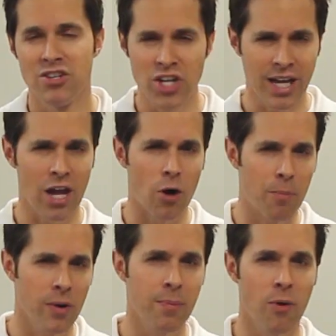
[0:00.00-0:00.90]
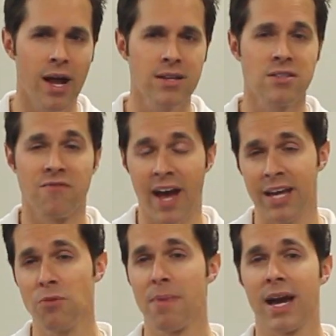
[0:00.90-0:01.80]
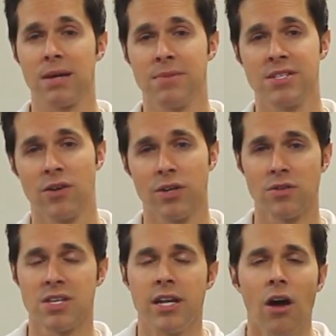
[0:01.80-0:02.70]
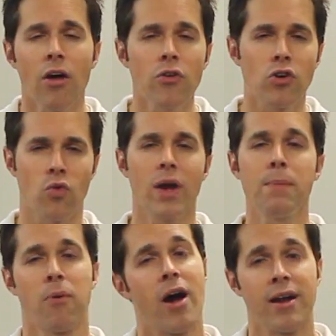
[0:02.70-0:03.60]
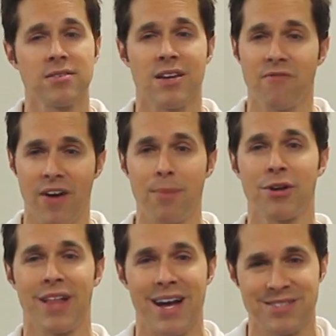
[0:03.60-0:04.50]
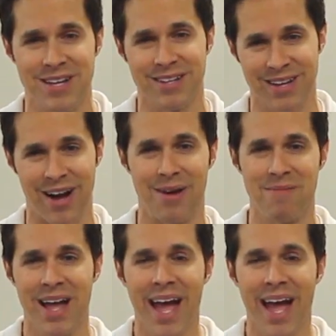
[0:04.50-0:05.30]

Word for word: Check out our prepregs, vacuum bagging materials, and other great products at fibreglast.com.